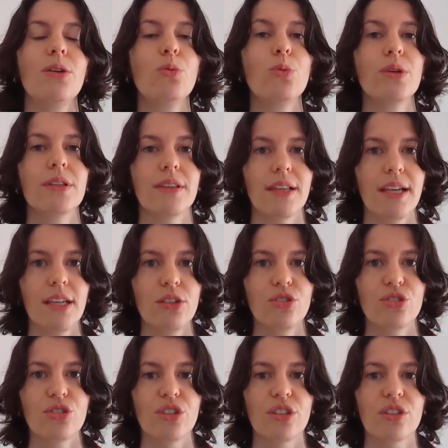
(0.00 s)
In
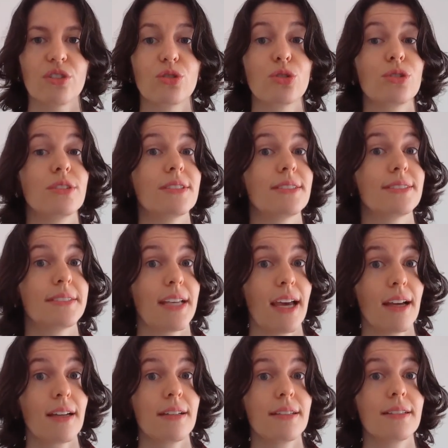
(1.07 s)
relation to the
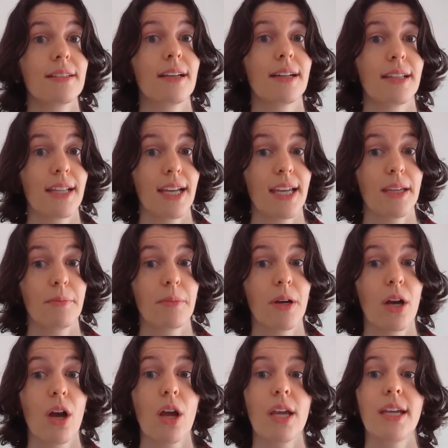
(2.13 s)
second claim
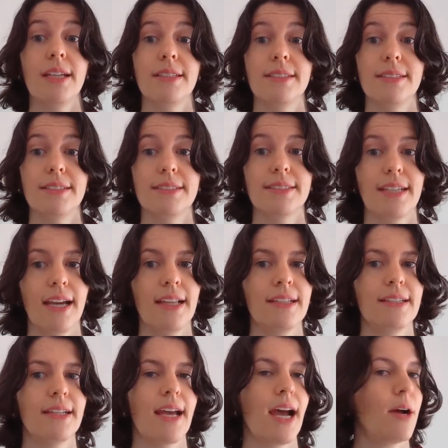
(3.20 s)
in the
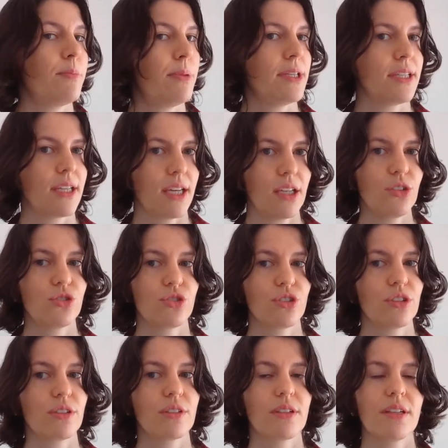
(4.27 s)
Italian
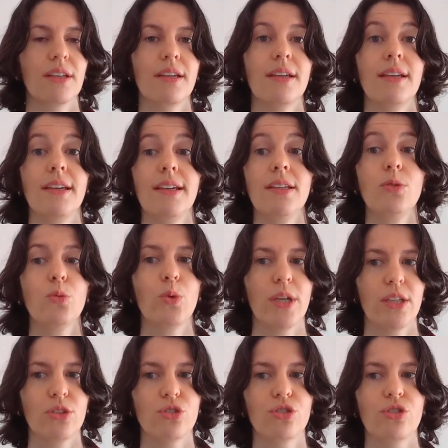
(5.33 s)
application, in
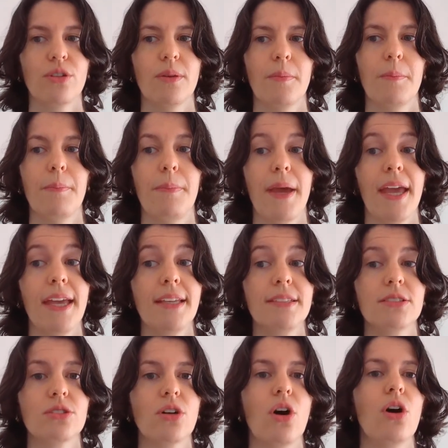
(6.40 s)
which,
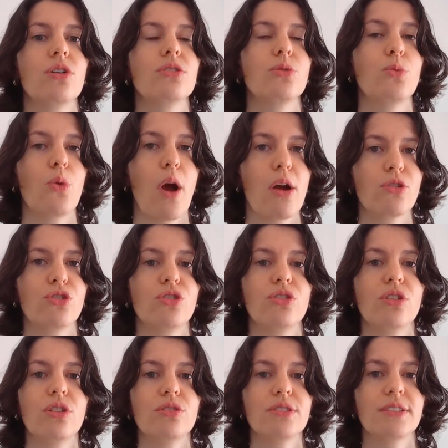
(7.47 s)
based on the
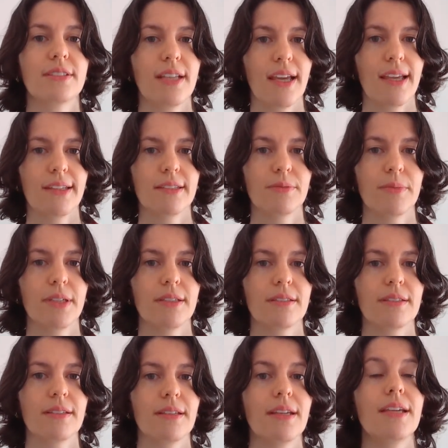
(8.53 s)
Washington statement,
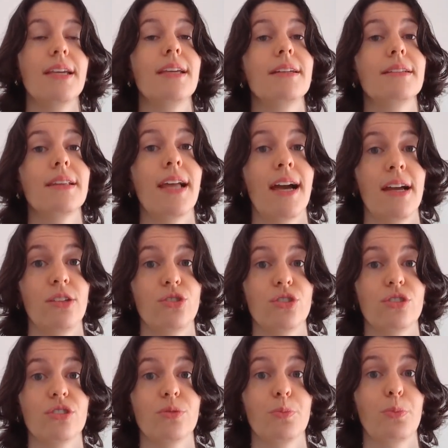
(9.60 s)
it
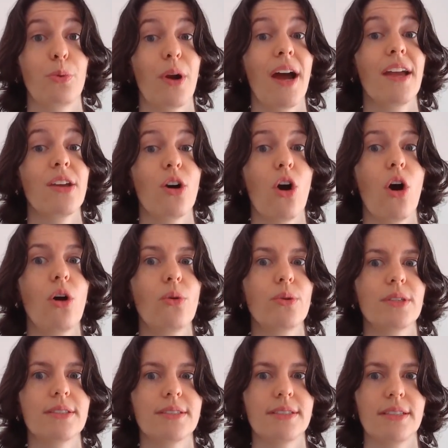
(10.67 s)
alleges
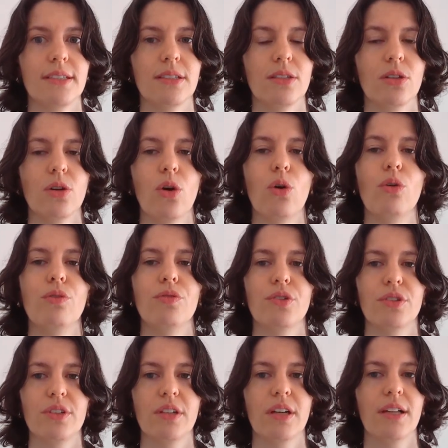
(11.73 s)
priority
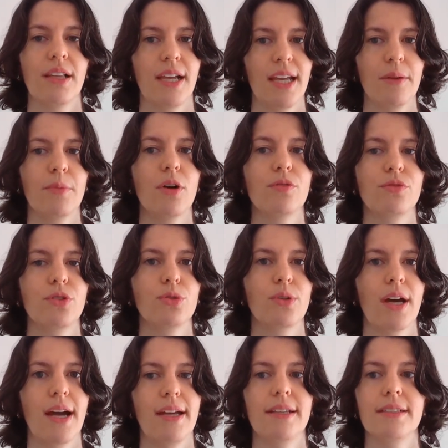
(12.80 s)
over the claim of the
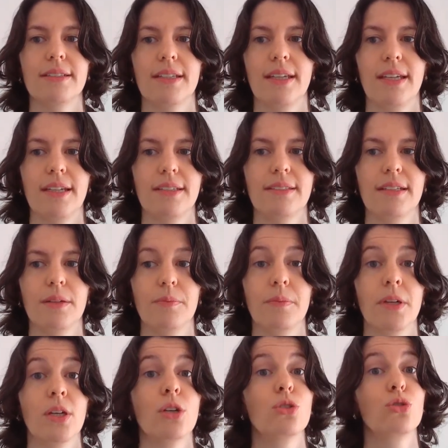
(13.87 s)
United Kingdom
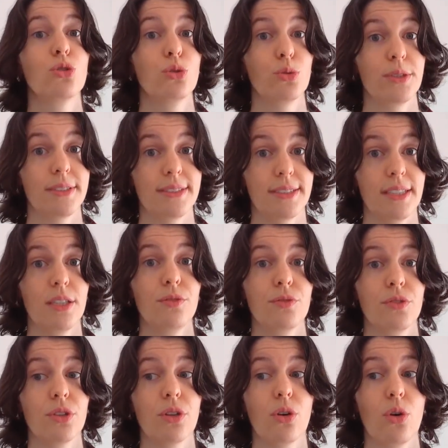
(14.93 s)
to
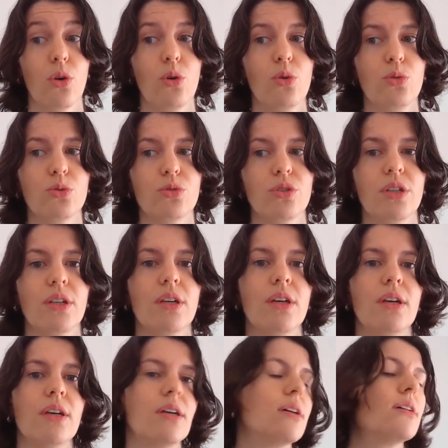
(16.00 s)
receive the gold,
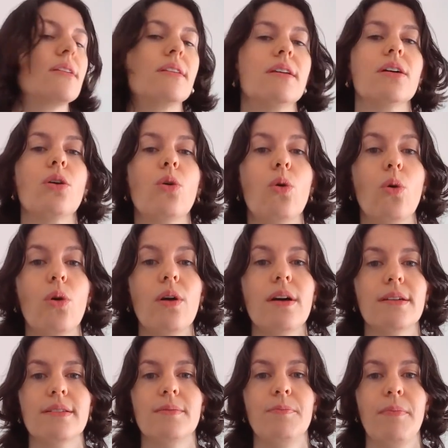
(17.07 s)
the
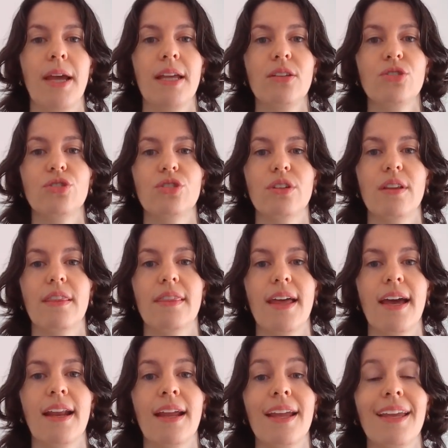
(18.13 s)
court mentioned
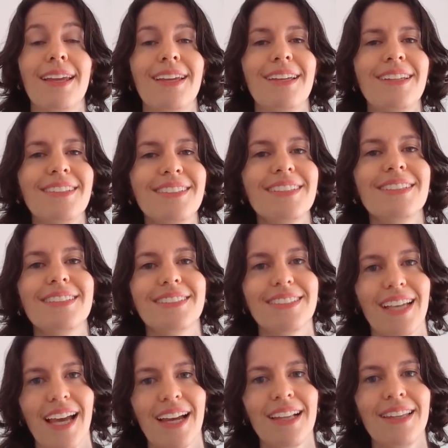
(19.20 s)
that in the
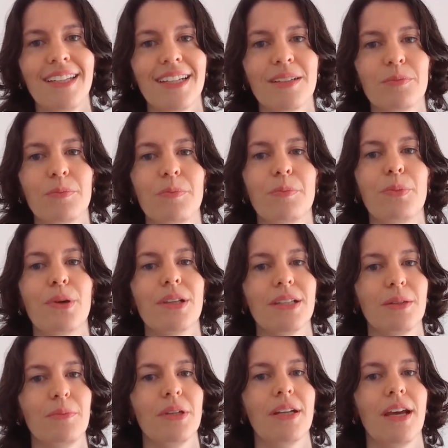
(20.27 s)
Italian
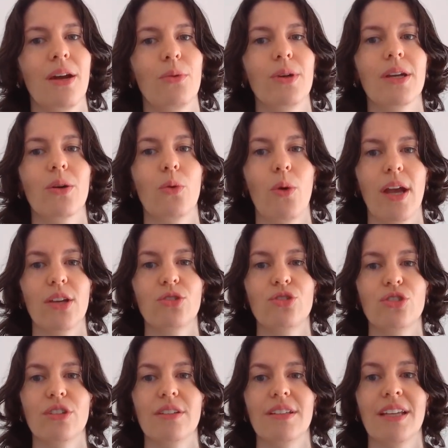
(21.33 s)
preliminary
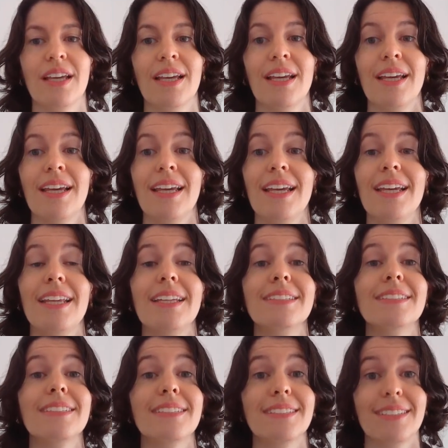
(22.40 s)
question, it
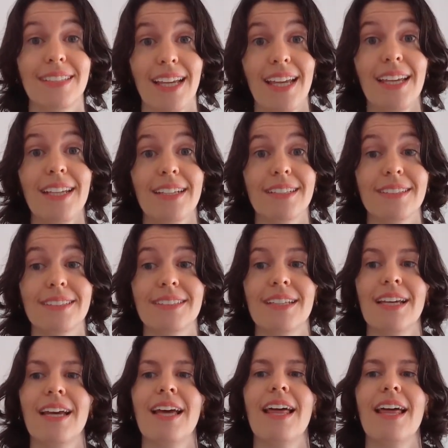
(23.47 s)
is stated